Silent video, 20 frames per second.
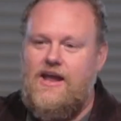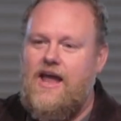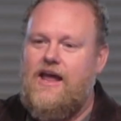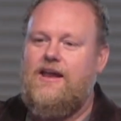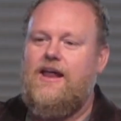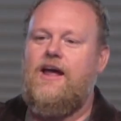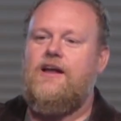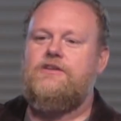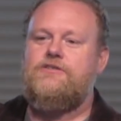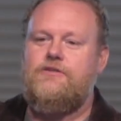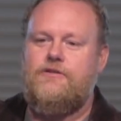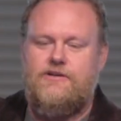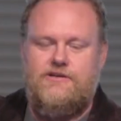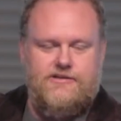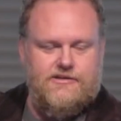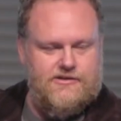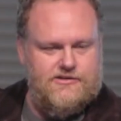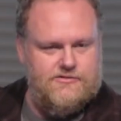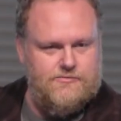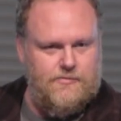and enter
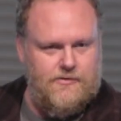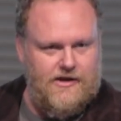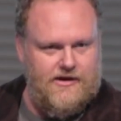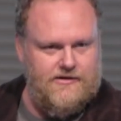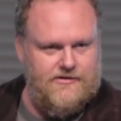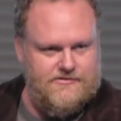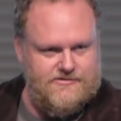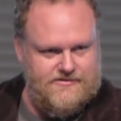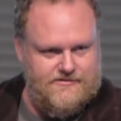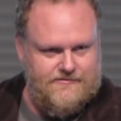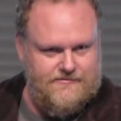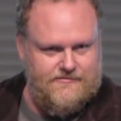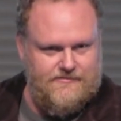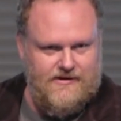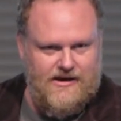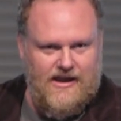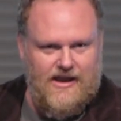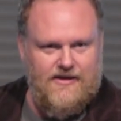into the splendors of